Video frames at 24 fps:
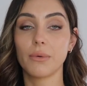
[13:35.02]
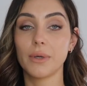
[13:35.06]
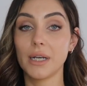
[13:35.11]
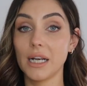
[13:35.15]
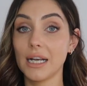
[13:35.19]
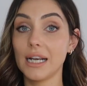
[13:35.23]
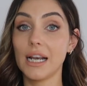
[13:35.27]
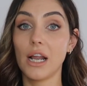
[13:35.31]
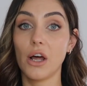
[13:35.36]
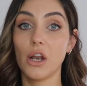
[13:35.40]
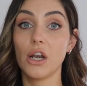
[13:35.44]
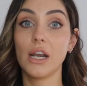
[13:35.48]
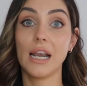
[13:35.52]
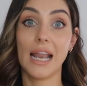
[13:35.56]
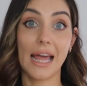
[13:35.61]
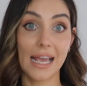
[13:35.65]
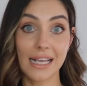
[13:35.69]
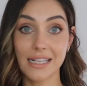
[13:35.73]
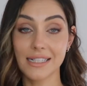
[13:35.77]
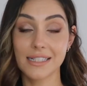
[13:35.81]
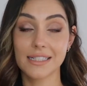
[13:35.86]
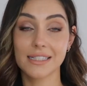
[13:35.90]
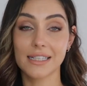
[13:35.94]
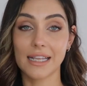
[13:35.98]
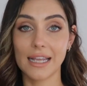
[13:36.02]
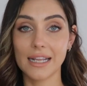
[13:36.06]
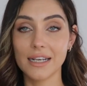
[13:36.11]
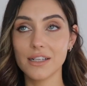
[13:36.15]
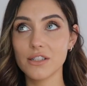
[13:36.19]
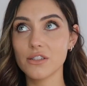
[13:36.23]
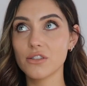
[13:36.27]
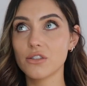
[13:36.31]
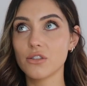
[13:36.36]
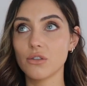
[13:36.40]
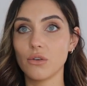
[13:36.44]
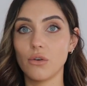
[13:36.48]
a lot less
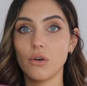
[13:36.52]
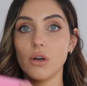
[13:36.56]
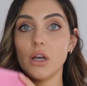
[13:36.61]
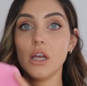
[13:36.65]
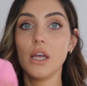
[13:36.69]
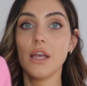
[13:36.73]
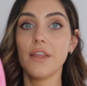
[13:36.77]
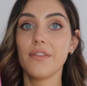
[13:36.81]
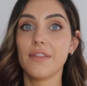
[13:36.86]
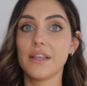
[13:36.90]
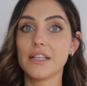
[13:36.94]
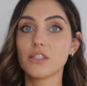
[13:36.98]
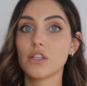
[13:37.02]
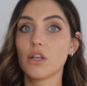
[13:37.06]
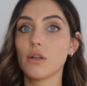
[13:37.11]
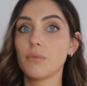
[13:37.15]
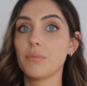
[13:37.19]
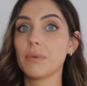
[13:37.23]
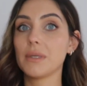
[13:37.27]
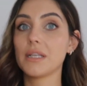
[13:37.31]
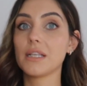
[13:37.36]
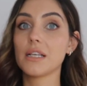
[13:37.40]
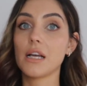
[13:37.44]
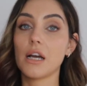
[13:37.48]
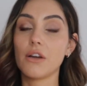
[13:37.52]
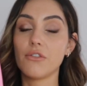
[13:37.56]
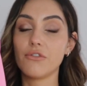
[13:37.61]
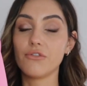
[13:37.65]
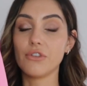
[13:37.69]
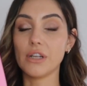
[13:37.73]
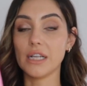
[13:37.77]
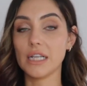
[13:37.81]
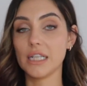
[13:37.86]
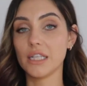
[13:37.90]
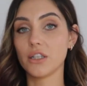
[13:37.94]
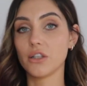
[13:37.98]
skin, so this could be a
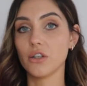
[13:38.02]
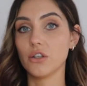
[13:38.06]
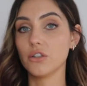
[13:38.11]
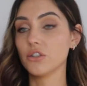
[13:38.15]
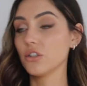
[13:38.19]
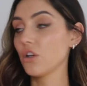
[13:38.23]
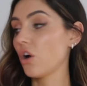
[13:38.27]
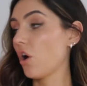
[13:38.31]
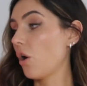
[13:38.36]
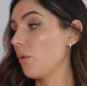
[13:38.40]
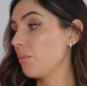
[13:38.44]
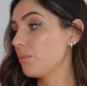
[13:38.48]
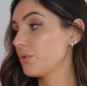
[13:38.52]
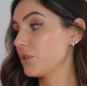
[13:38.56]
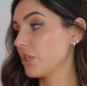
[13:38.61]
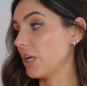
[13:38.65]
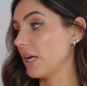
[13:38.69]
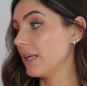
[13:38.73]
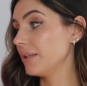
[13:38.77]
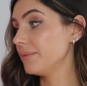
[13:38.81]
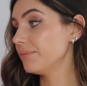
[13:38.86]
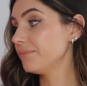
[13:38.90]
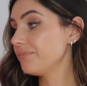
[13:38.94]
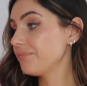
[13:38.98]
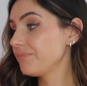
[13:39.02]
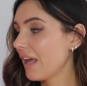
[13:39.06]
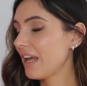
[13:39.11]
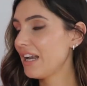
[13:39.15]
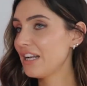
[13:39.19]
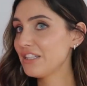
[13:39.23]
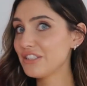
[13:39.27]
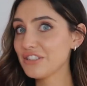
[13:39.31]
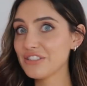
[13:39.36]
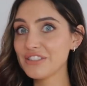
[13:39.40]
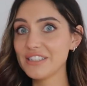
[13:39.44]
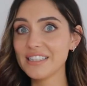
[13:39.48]
really good option. And
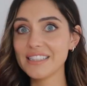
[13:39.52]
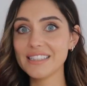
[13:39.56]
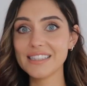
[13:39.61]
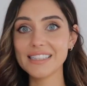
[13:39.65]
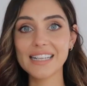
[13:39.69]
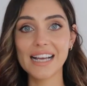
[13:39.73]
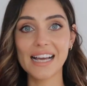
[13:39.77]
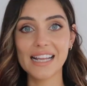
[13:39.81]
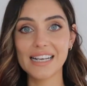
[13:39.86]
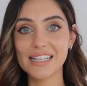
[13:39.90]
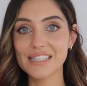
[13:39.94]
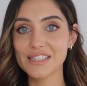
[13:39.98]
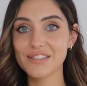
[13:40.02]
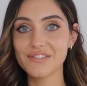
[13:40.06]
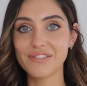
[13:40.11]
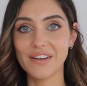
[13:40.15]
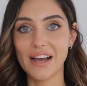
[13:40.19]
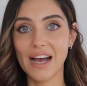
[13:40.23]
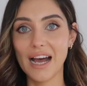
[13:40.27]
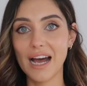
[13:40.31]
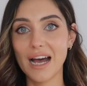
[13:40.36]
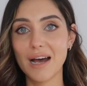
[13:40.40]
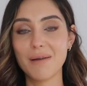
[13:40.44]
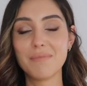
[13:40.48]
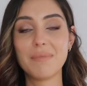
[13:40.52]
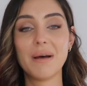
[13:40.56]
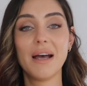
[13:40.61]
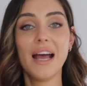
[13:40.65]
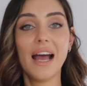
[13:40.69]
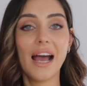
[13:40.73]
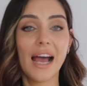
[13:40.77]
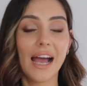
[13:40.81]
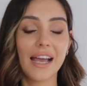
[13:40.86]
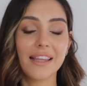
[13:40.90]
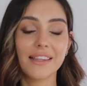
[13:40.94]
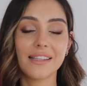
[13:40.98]
I just think the colour's fab.
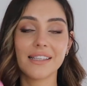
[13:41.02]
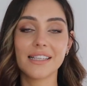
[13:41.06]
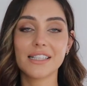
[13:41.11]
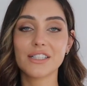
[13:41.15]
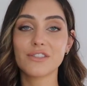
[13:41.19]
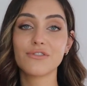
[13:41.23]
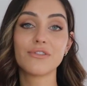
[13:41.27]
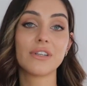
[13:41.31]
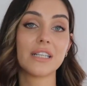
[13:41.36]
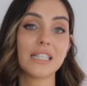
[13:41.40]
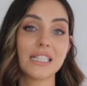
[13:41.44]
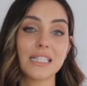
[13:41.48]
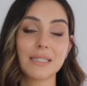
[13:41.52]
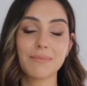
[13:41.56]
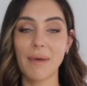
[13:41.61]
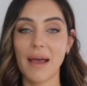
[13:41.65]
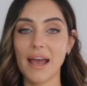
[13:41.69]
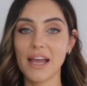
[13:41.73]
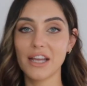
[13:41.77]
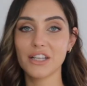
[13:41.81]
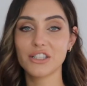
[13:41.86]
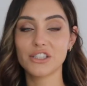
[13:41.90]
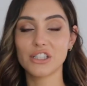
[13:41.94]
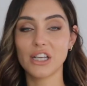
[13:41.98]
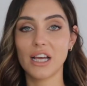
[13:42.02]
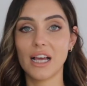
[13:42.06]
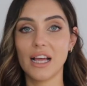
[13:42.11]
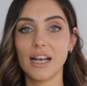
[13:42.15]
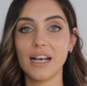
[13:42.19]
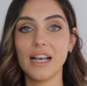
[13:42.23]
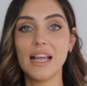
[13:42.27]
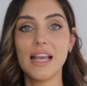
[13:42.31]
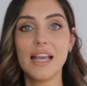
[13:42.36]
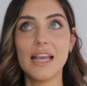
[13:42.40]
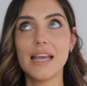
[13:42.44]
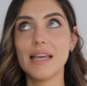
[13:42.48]
I think it's really
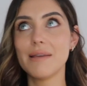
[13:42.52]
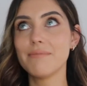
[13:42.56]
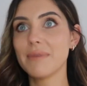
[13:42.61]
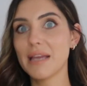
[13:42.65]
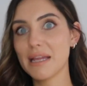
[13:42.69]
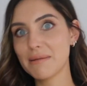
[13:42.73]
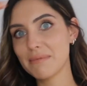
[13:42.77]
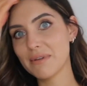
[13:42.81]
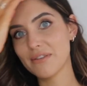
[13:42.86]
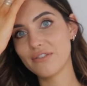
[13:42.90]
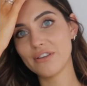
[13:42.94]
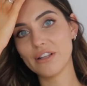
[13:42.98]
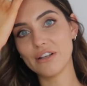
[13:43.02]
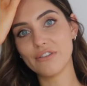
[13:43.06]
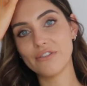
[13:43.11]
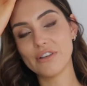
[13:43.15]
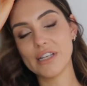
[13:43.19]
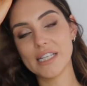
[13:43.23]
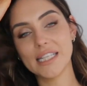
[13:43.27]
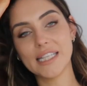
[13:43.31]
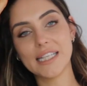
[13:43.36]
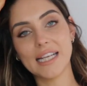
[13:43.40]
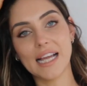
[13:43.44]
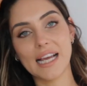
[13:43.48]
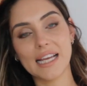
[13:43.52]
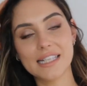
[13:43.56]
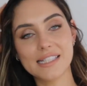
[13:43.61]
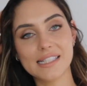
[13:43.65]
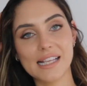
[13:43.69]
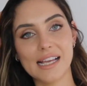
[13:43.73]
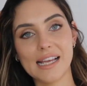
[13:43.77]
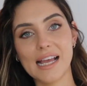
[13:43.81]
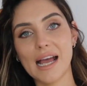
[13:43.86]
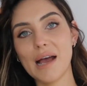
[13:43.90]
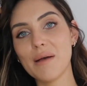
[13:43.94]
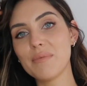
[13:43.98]
special. It made me feel really nice.
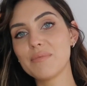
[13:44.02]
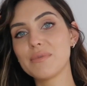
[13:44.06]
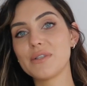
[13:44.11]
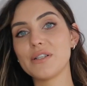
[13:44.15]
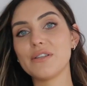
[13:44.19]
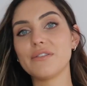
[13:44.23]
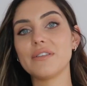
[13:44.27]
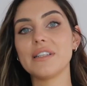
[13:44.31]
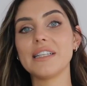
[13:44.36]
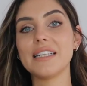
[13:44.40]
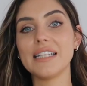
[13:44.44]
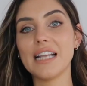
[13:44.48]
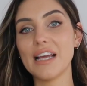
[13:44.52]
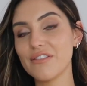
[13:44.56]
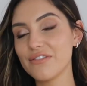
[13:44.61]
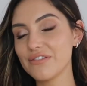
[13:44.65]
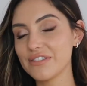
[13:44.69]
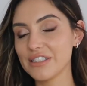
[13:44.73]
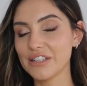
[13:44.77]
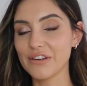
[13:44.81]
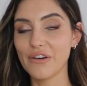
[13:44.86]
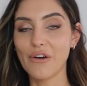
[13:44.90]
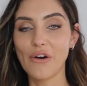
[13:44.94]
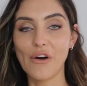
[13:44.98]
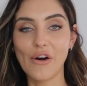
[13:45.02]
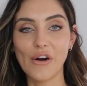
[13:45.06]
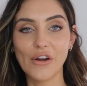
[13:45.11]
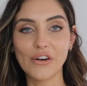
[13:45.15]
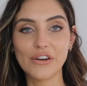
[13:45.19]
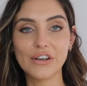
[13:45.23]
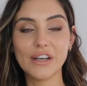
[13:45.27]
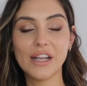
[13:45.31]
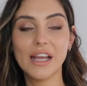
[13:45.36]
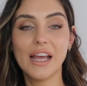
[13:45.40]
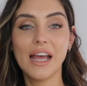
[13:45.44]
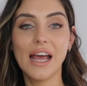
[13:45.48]
I absolutely loved it
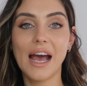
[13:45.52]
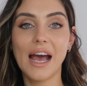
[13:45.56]
on.